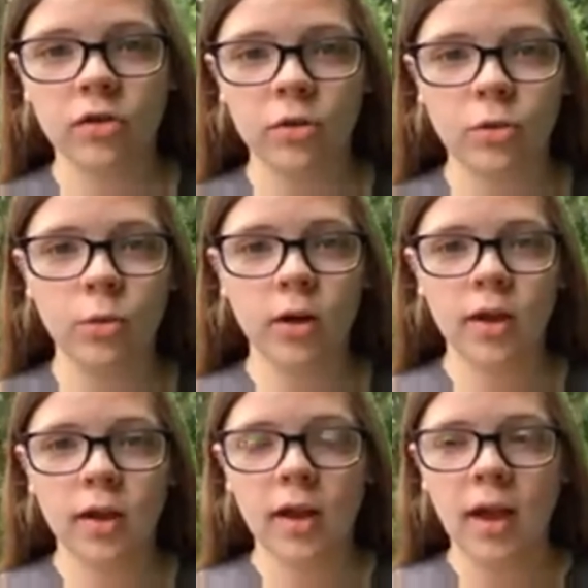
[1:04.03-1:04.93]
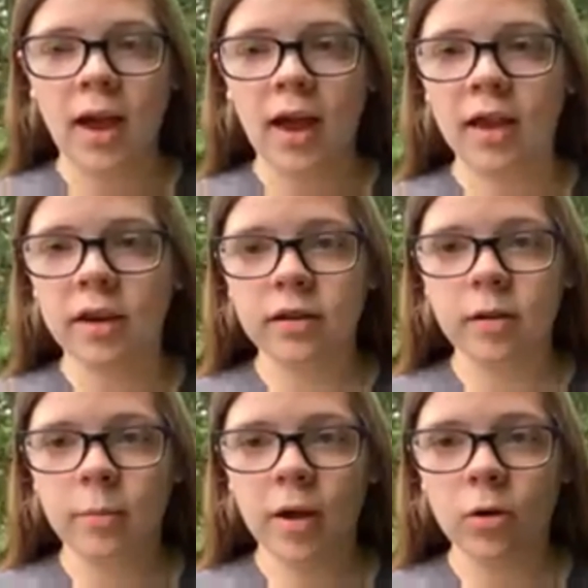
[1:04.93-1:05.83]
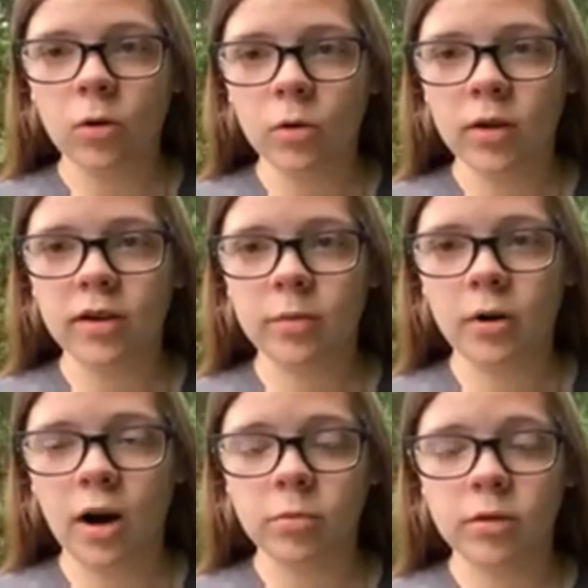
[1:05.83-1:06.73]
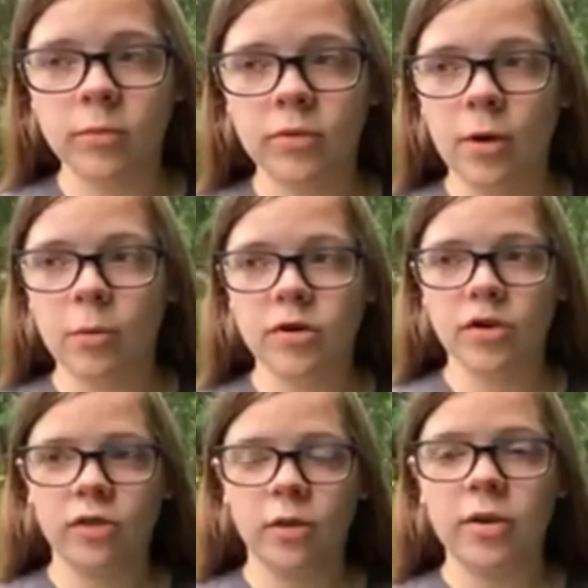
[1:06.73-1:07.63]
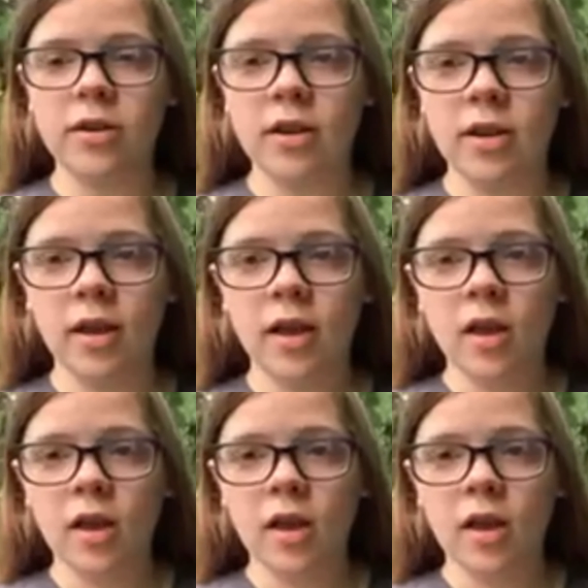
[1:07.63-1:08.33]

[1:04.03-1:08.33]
who had medical problems that were just limiting